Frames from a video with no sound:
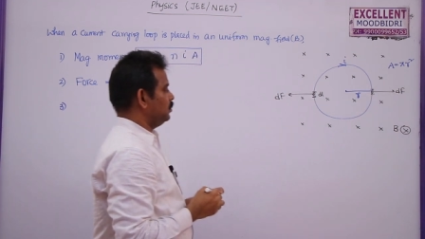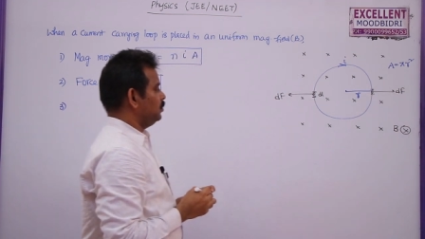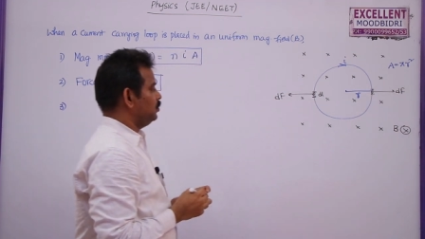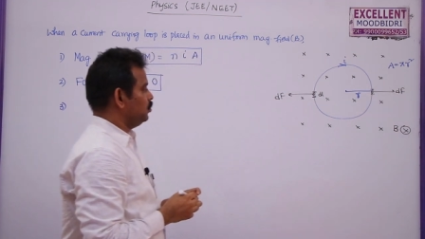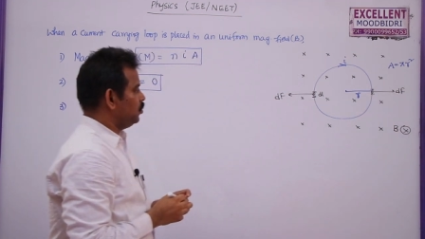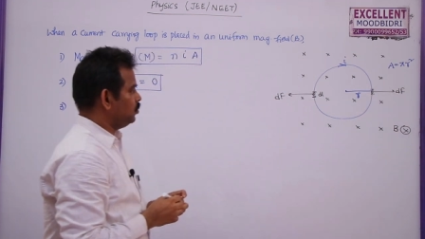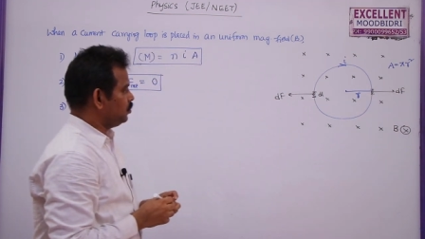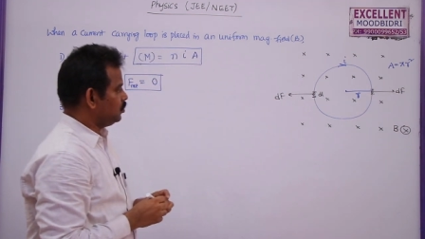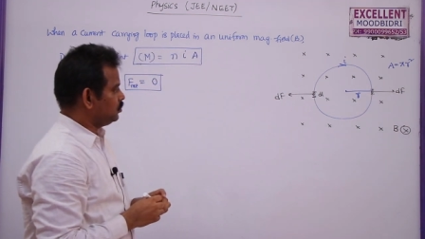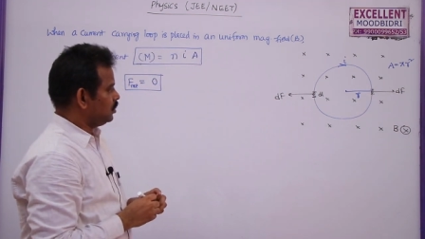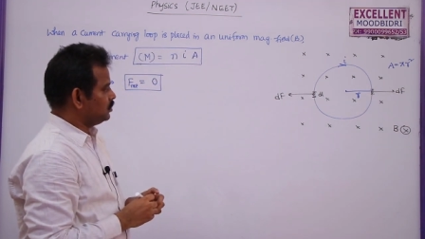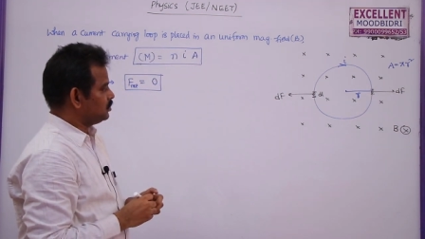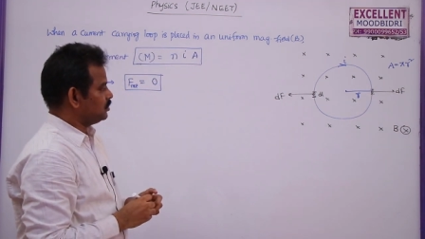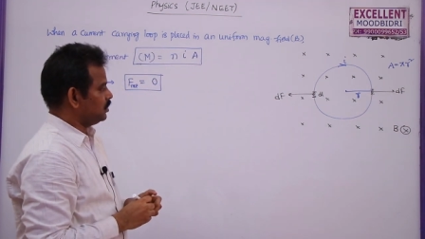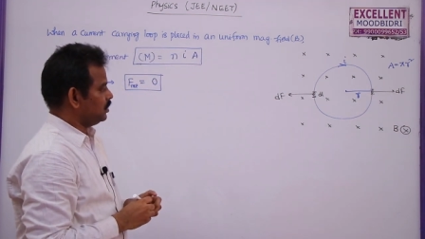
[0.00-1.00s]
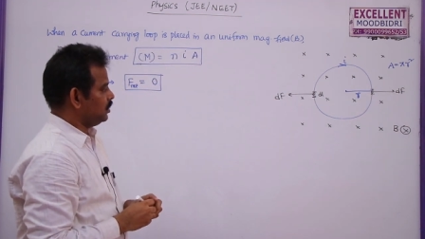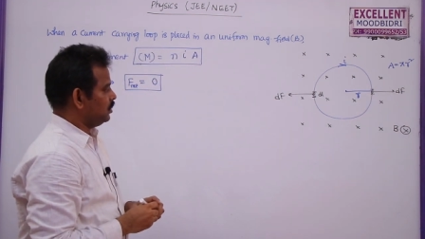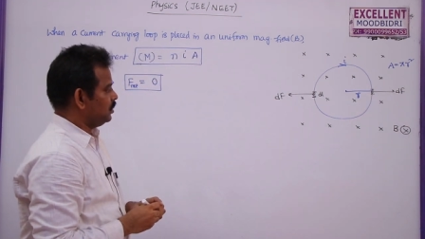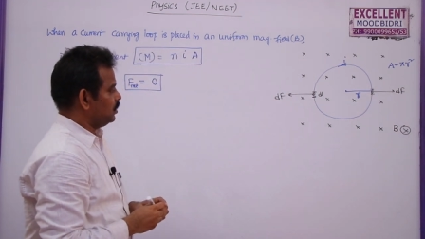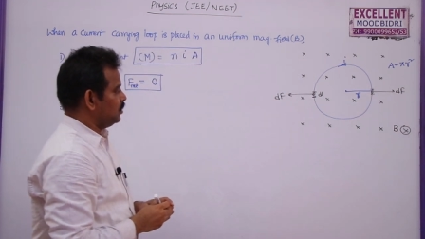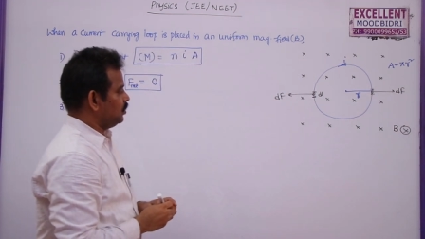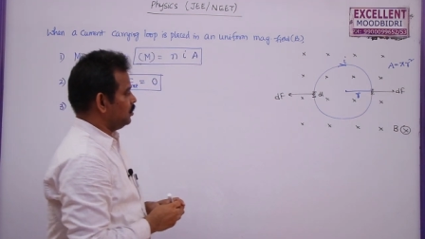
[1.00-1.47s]
due to this uh,
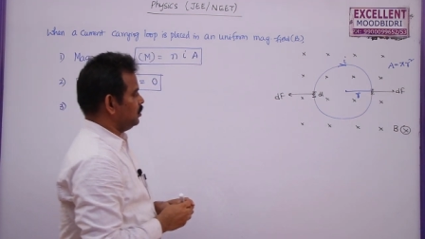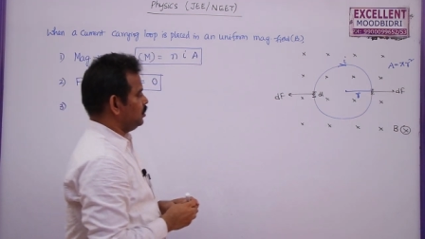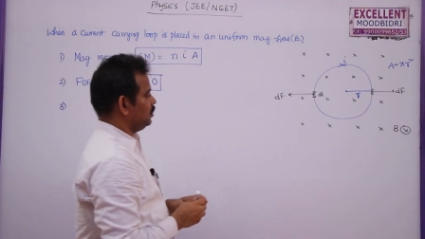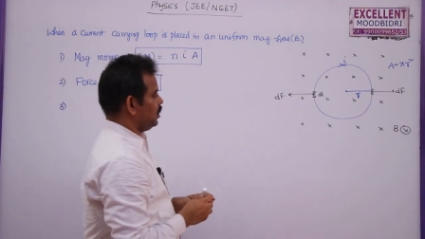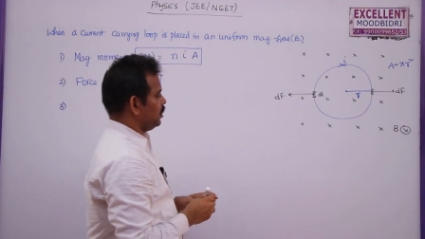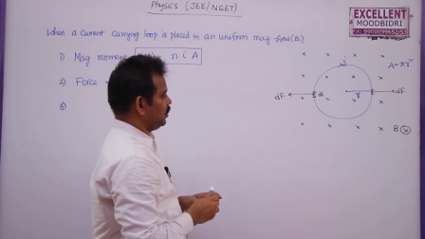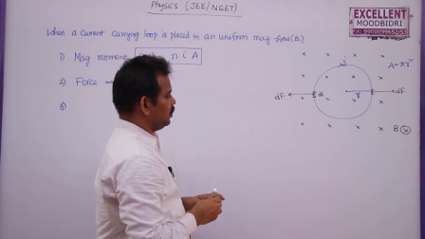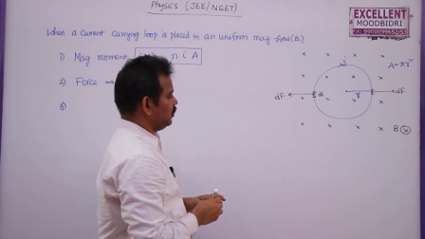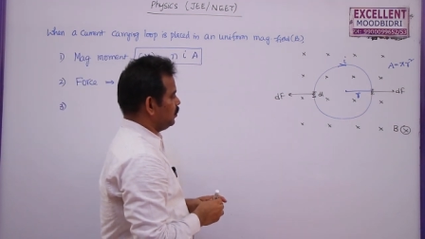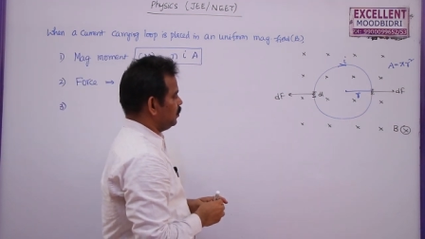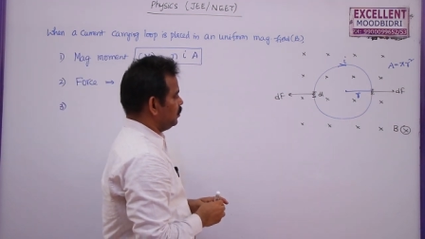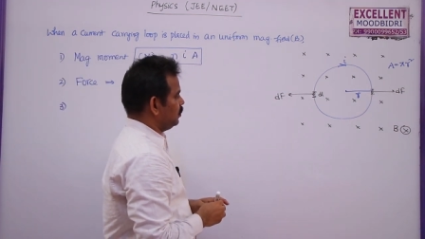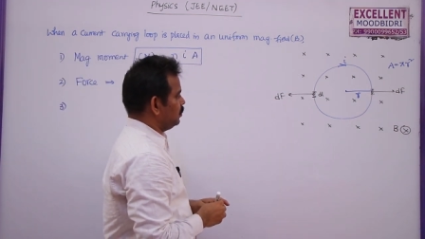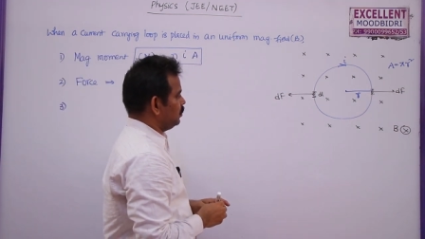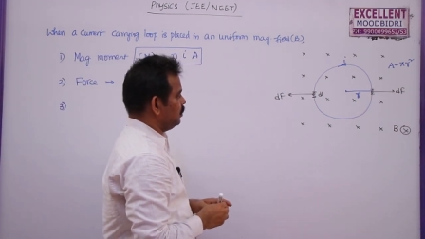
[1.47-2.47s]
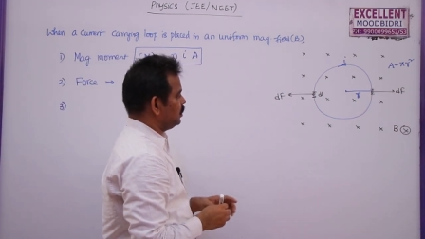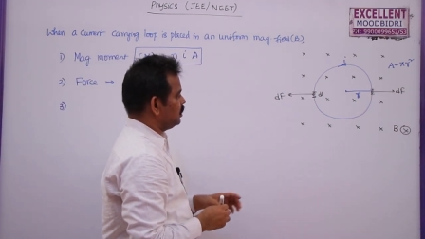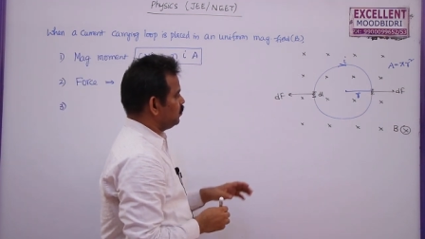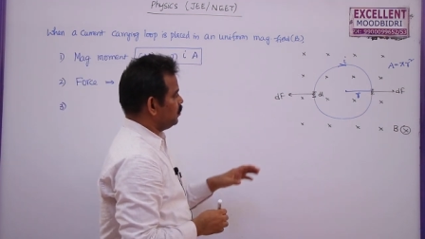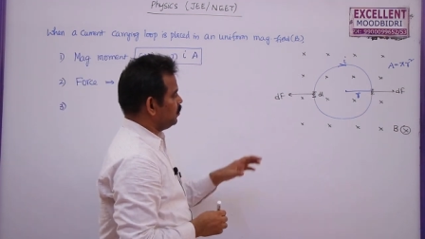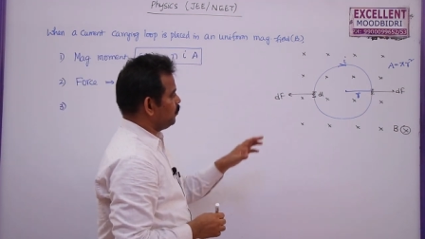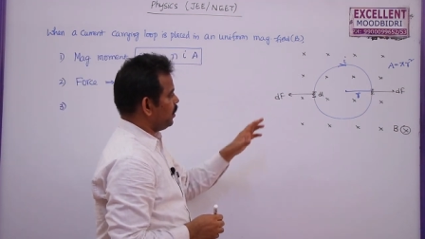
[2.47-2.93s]
here it
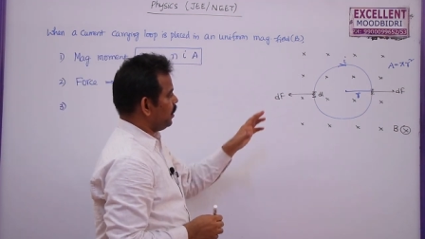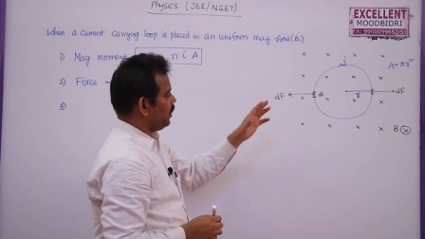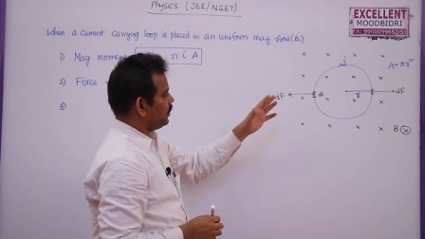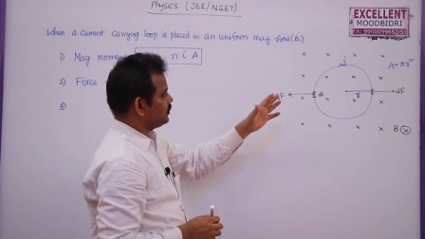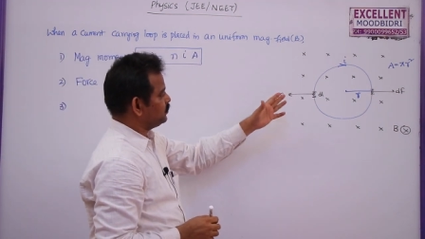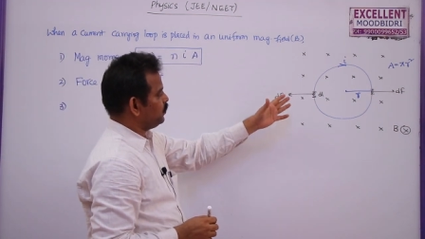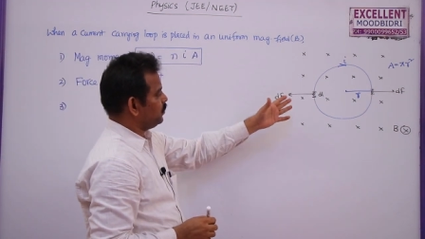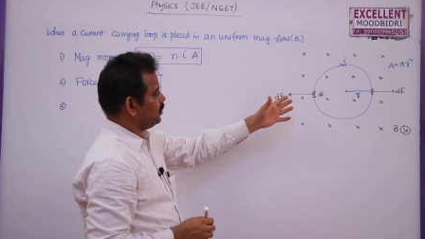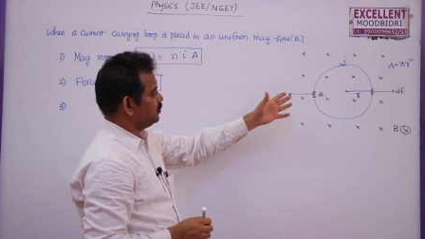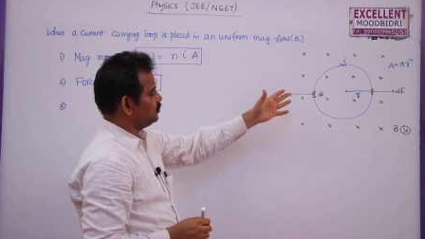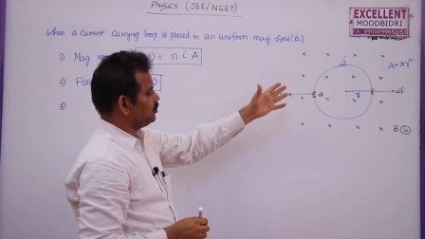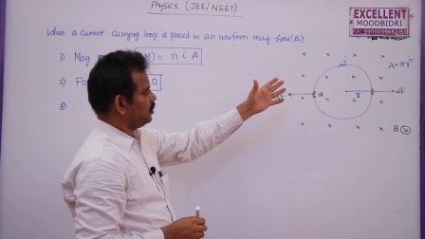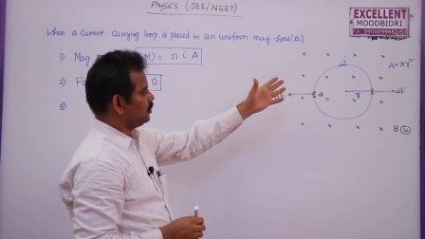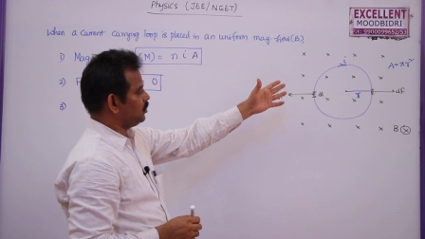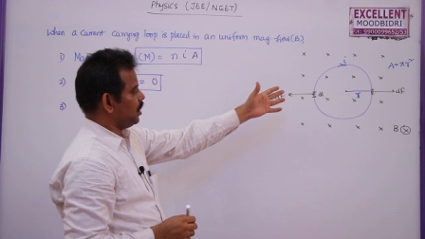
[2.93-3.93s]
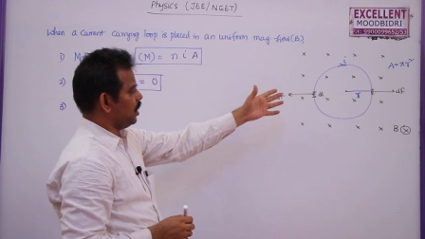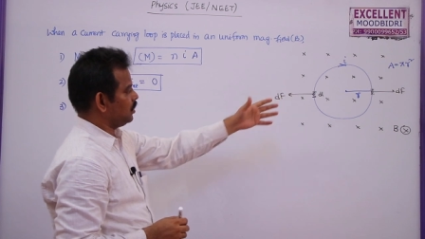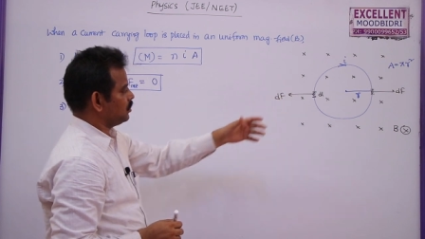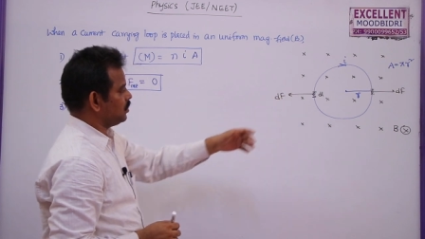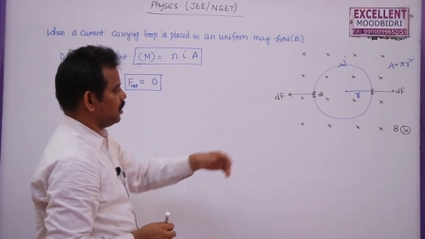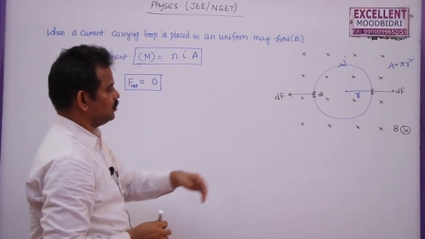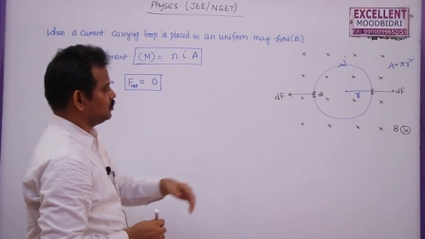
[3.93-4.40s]
will may experience a
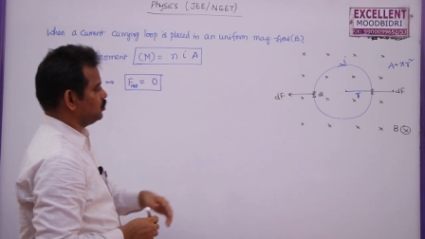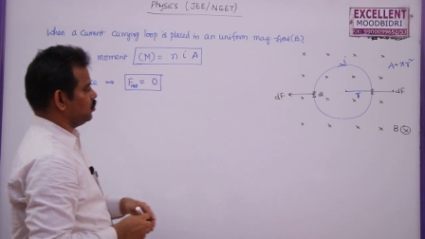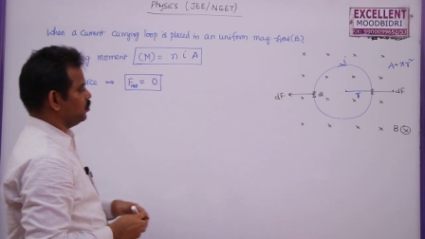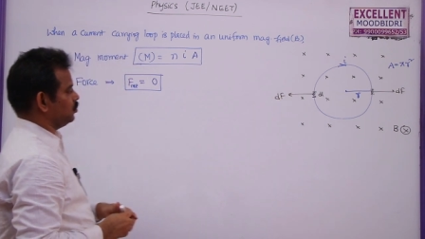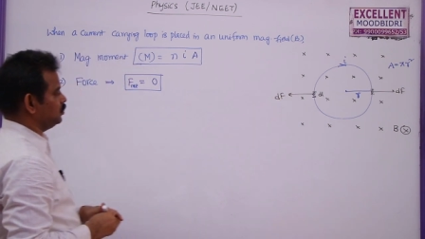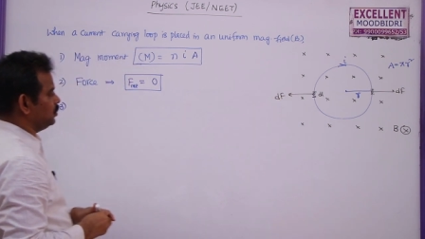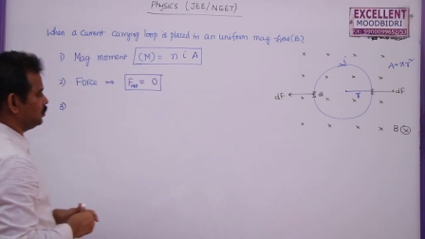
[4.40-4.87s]
torque also the